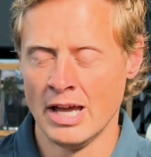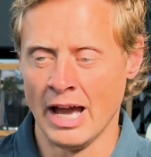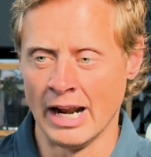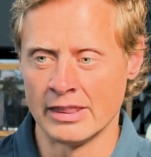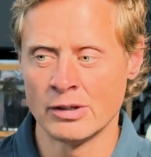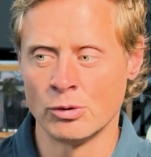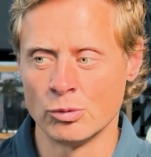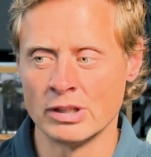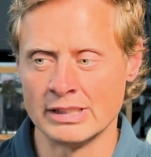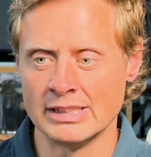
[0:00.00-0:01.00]
And I think we
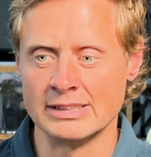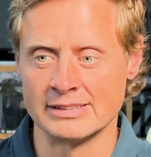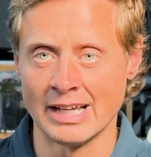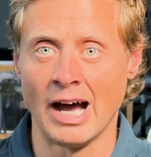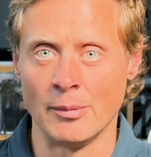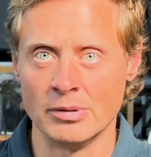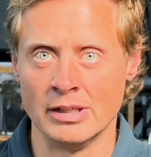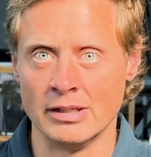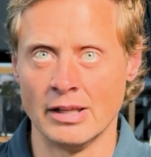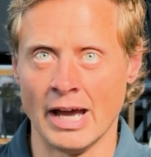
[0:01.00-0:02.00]
really need to stop
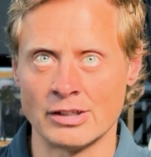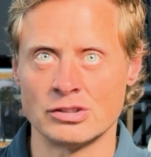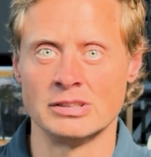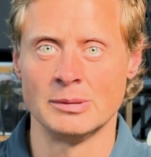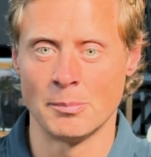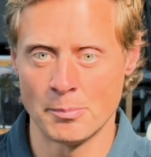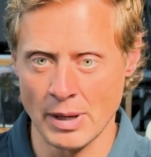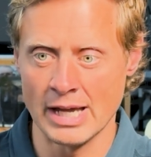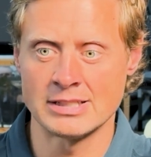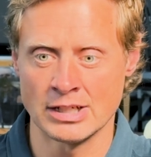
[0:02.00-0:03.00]
and actually
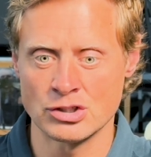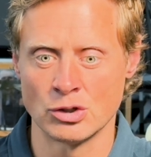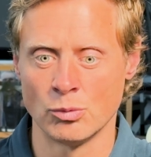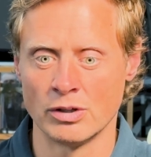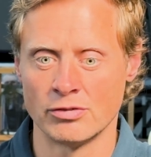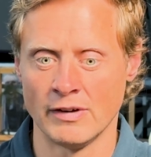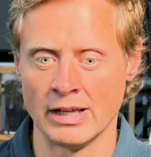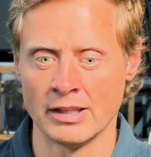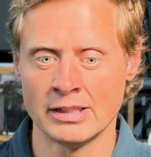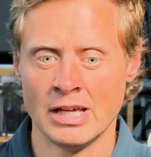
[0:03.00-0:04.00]
pay attention to what's
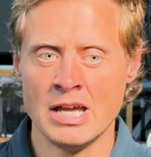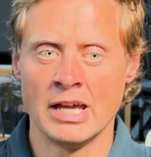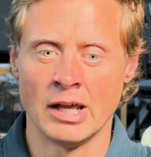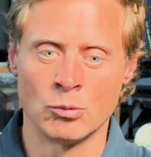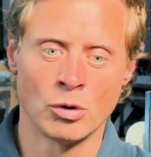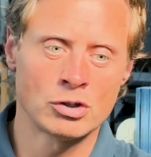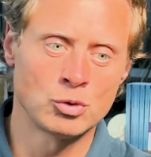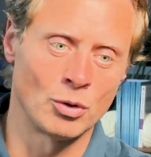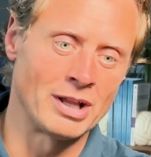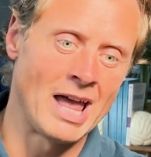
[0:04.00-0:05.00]
failing and work
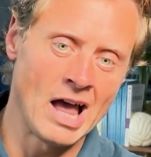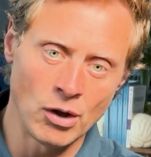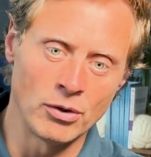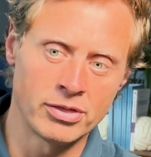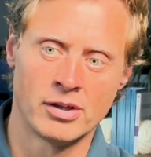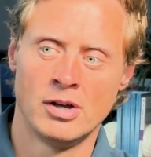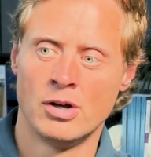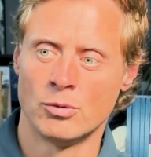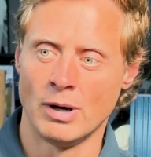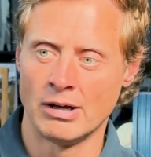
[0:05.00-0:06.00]
toward health
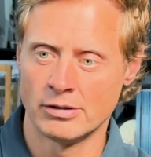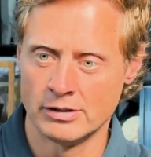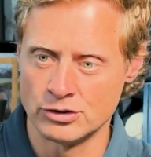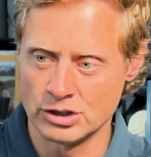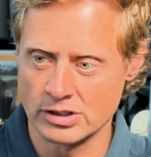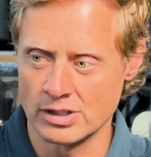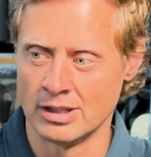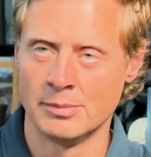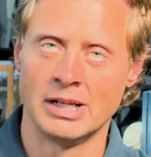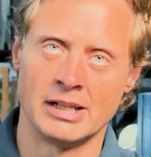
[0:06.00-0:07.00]
rather than just
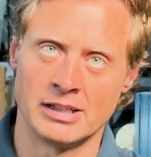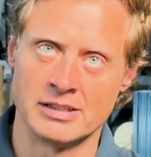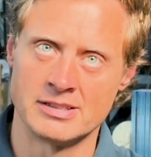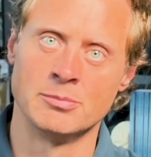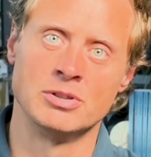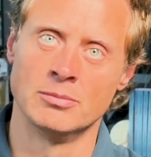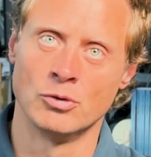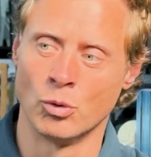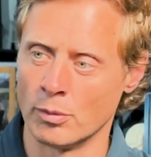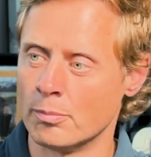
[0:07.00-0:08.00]
eliminating the symptom
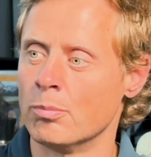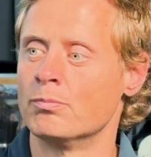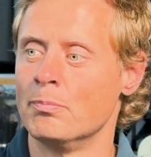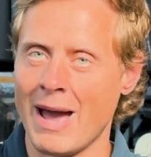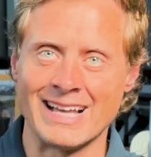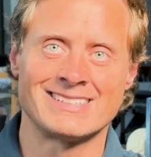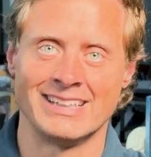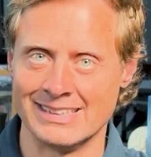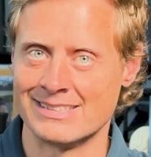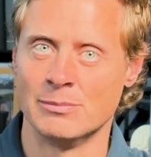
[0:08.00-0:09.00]
or
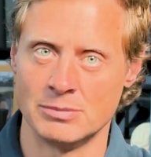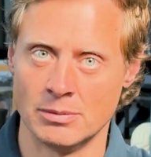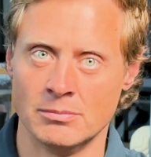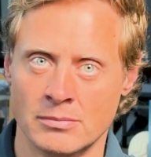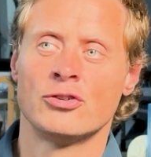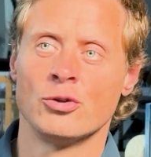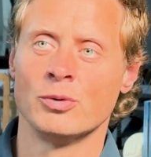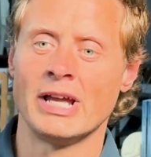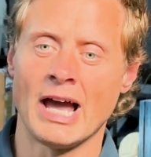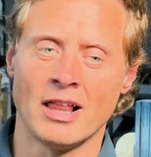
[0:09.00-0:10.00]
masking the symptom. So the
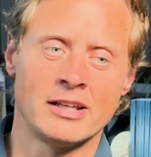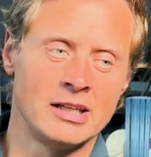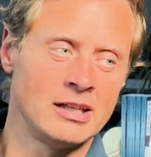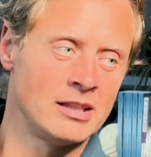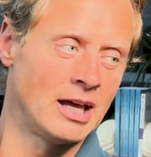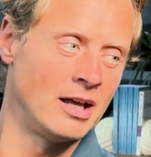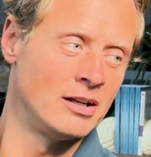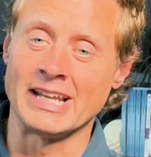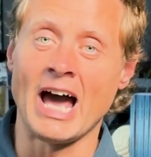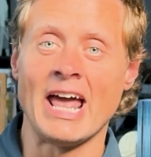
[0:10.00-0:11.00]
reality
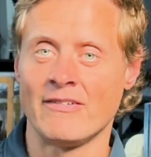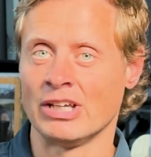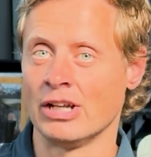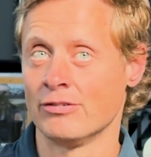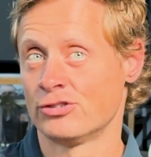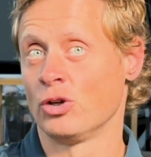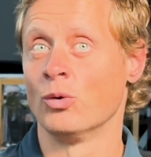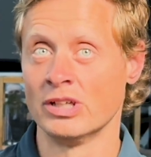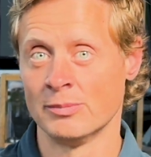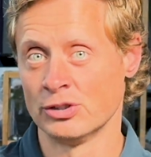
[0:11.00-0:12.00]
that not having enough
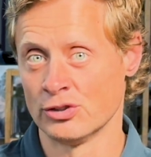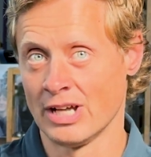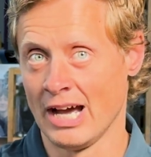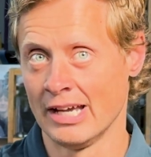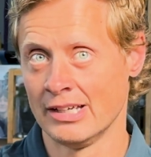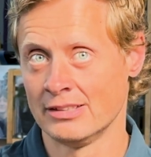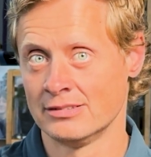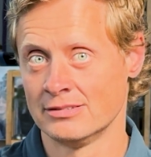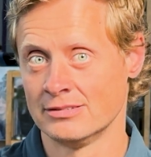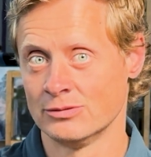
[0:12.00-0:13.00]
sodium in your diet
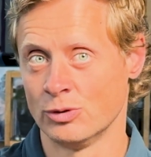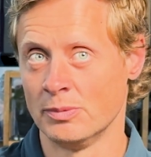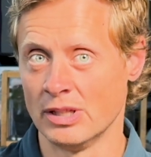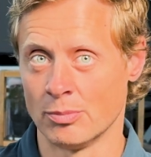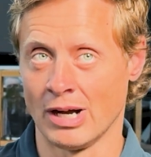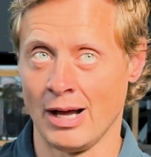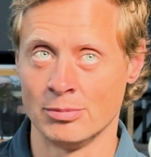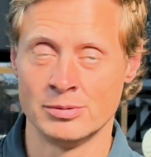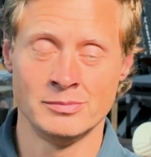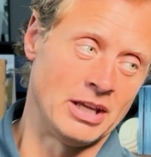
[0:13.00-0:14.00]
would be the
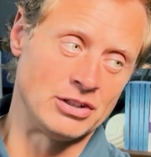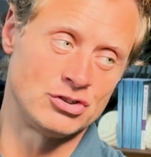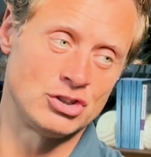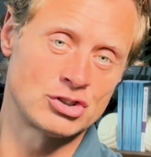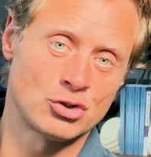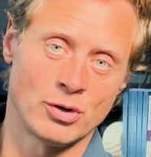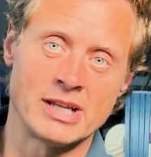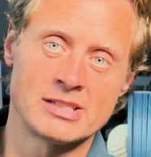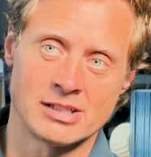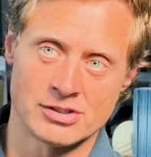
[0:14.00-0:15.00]
problem is just
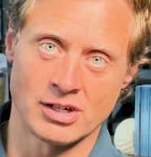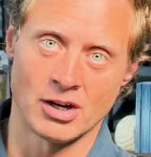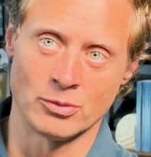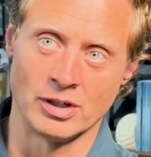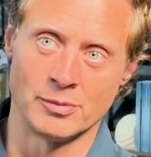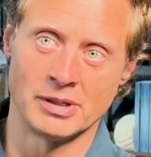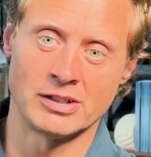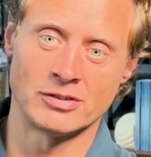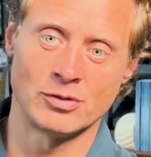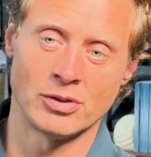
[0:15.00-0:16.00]
crazy to start with,
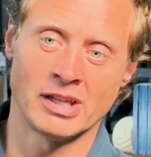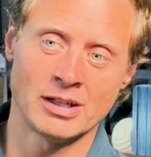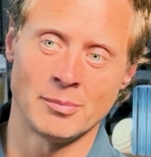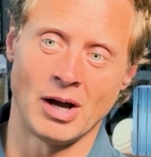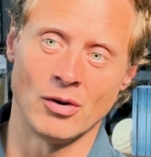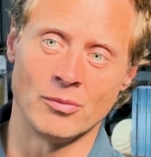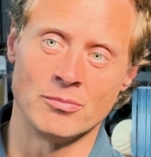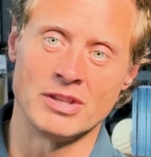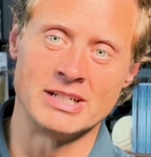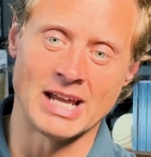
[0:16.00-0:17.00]
because if you think
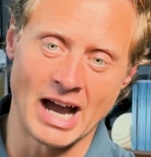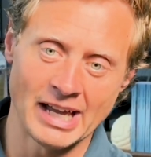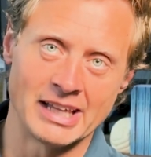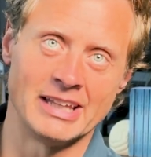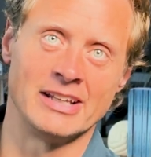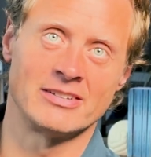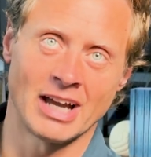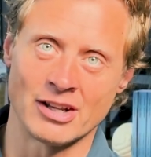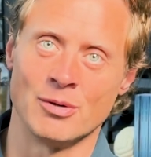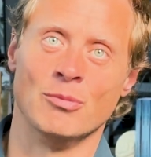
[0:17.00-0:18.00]
about the diet that is
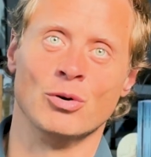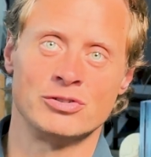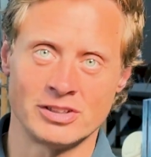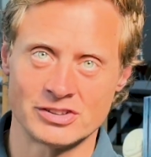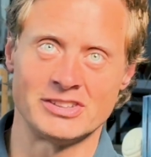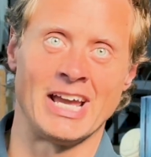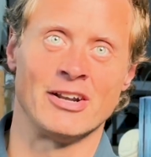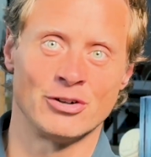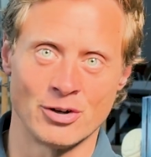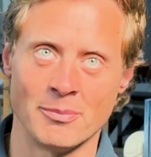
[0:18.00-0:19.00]
kind of the most
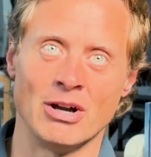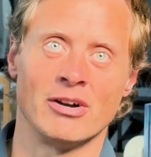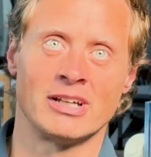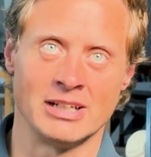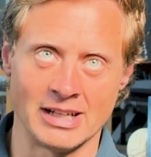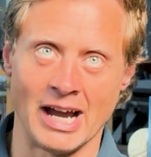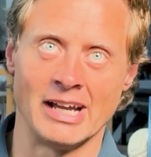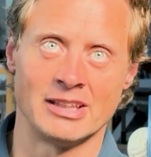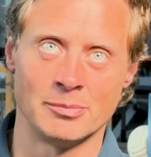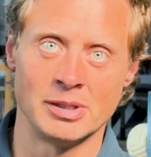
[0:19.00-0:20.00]
standard American
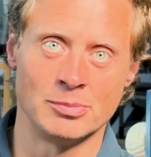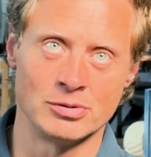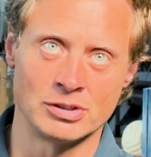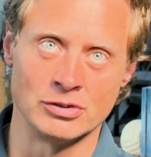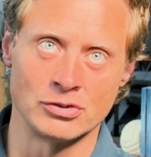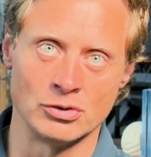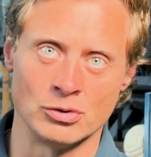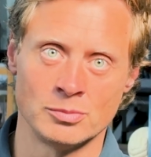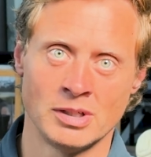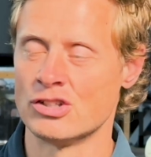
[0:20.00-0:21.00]
diet that people
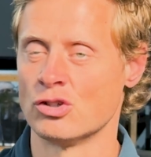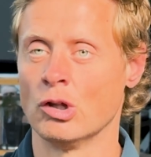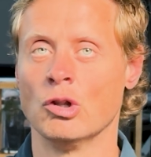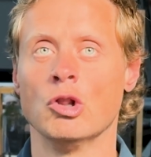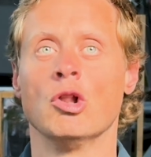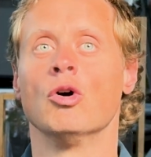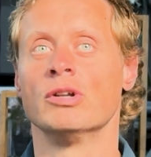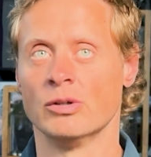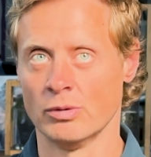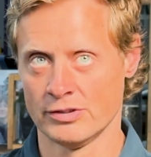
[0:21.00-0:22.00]
consume is
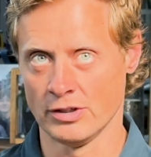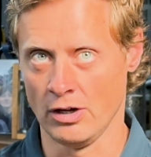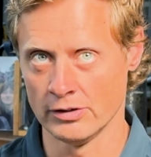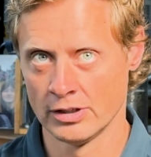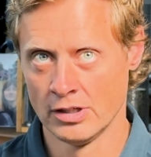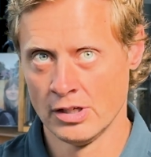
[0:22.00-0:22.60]
loaded with salt.